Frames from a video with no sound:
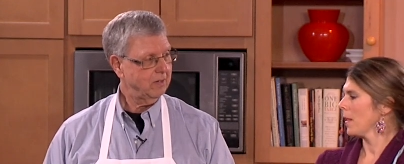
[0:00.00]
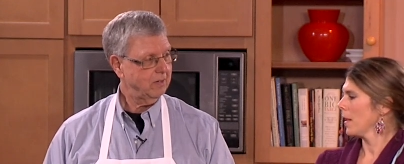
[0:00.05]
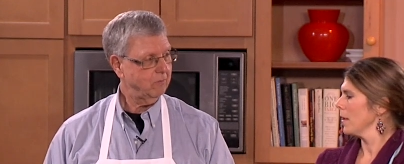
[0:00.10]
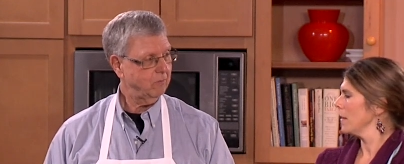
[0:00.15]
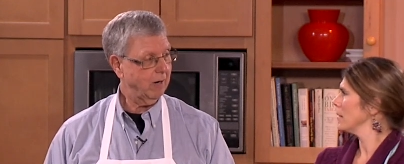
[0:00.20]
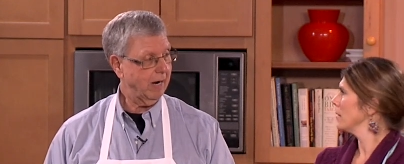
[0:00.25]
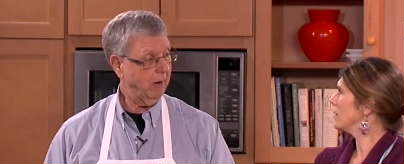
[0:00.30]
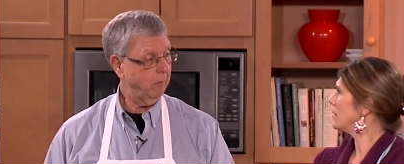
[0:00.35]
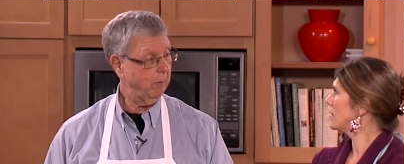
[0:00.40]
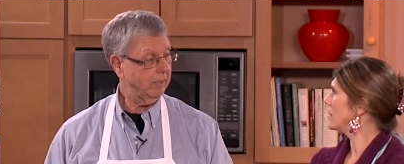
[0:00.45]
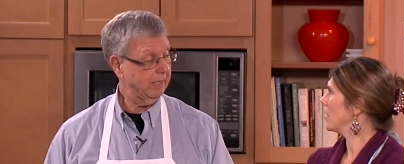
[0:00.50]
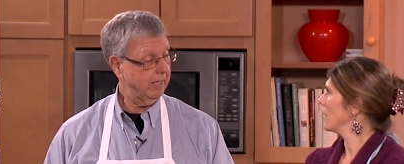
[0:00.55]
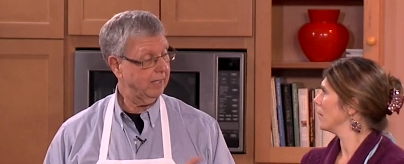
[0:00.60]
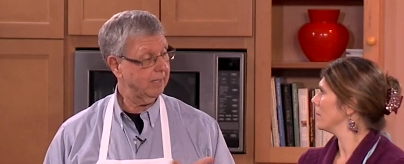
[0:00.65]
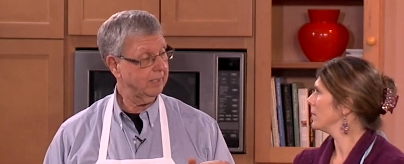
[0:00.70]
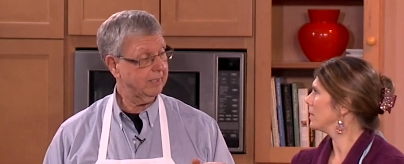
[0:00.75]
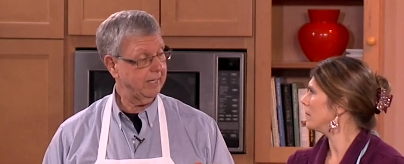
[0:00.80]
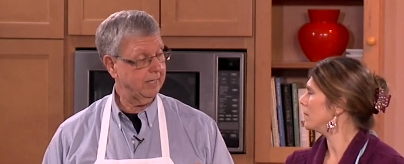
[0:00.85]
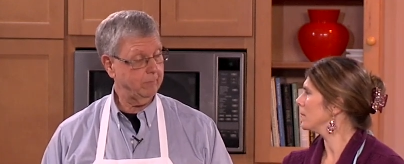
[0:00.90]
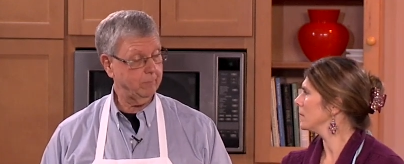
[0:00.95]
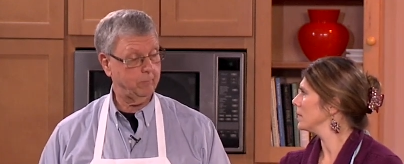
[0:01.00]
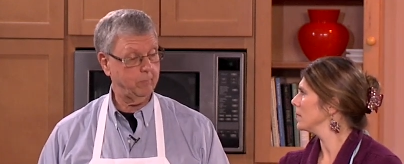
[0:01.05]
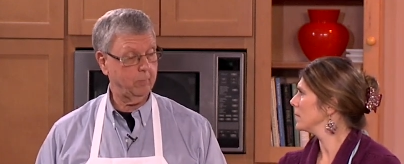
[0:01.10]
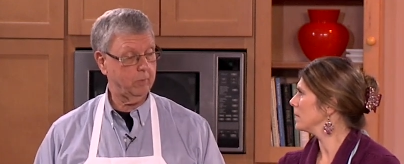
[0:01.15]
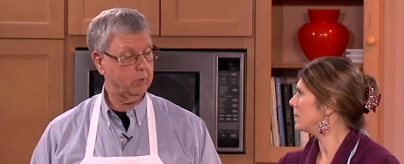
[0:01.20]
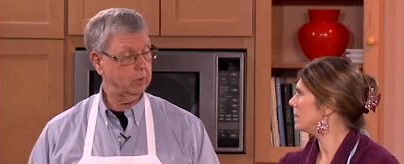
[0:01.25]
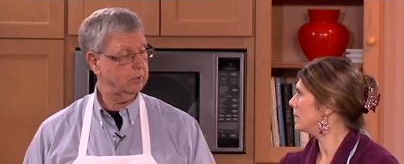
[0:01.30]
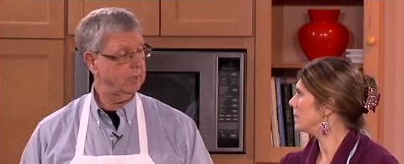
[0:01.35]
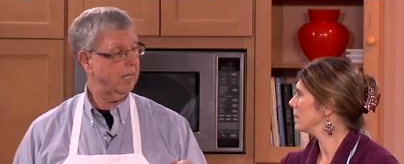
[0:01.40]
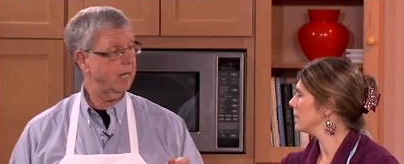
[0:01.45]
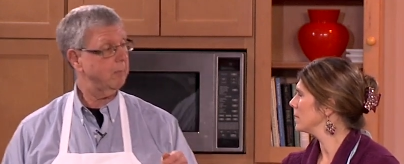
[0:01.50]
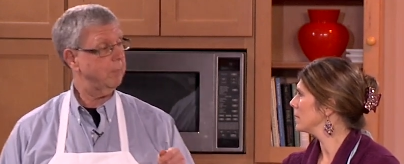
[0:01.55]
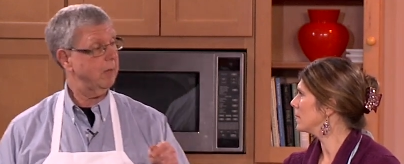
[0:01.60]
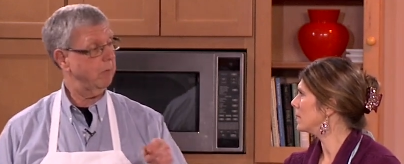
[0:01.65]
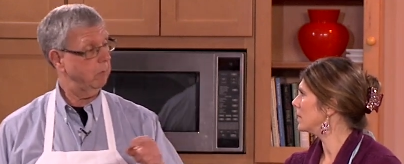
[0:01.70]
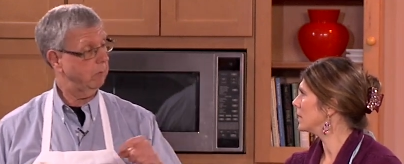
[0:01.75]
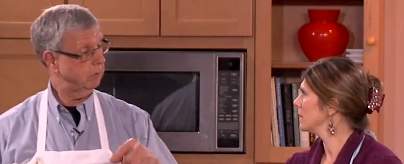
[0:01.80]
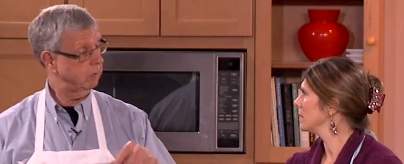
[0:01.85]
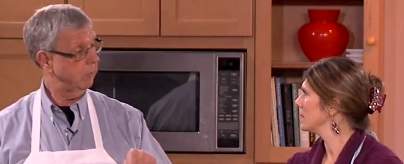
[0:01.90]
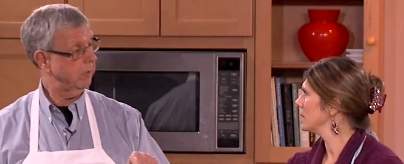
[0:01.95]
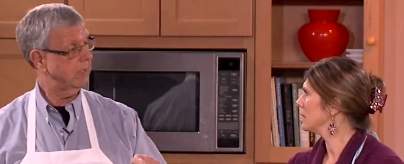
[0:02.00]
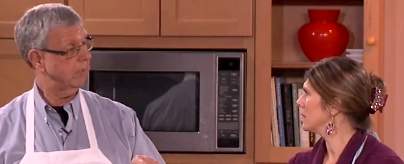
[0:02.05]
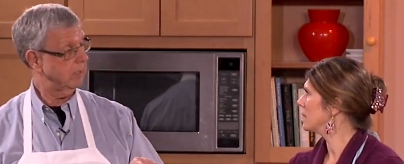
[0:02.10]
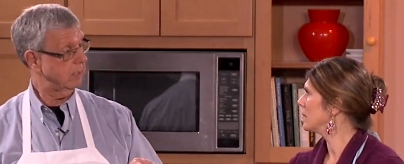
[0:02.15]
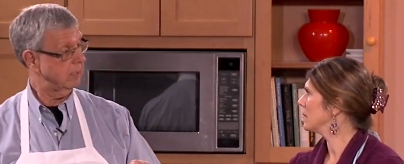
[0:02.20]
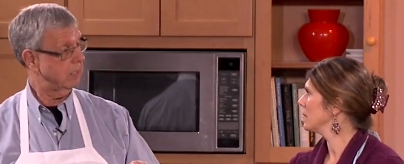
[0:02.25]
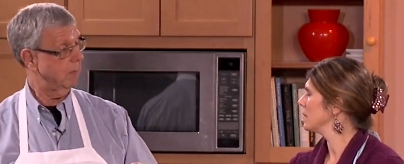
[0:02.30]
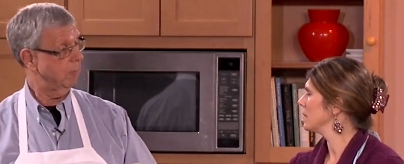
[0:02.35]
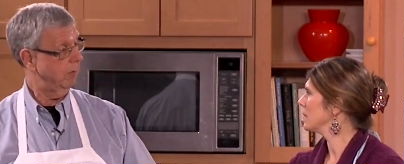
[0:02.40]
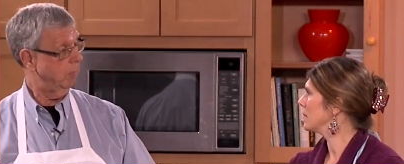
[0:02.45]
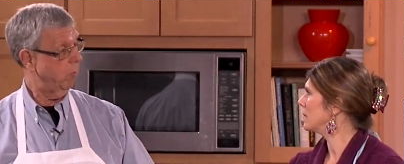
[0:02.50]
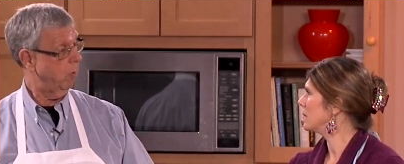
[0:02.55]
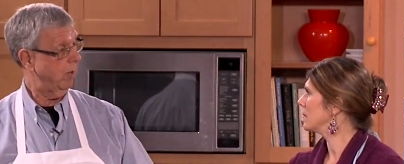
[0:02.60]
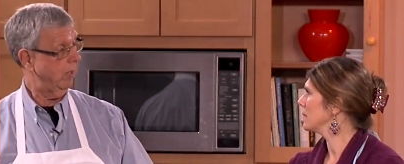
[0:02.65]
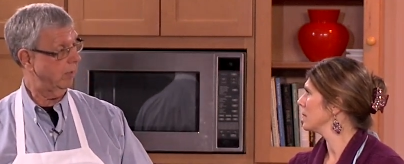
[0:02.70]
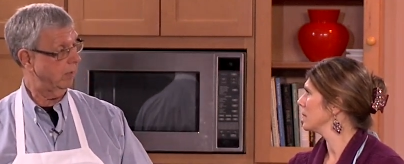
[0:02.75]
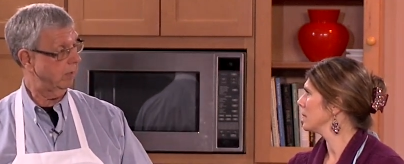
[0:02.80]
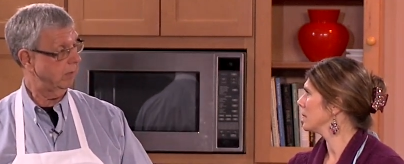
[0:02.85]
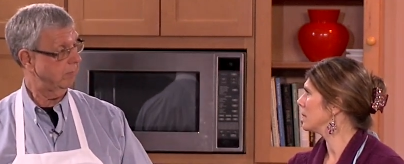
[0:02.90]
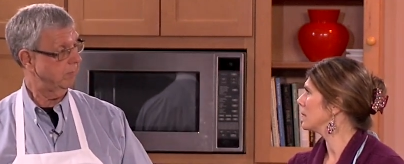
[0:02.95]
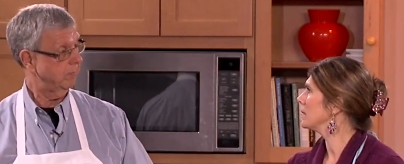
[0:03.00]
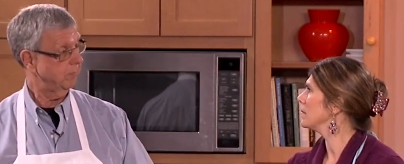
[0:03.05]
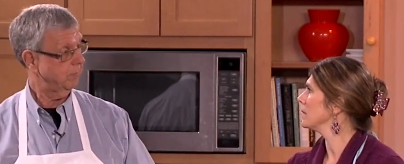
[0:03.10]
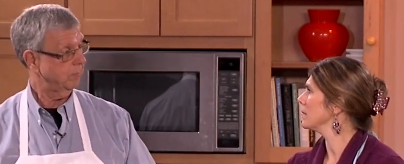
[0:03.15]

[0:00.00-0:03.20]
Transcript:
Speaker 1: Right. Well, so. the other thing, because a lot of people do it in a double boiler.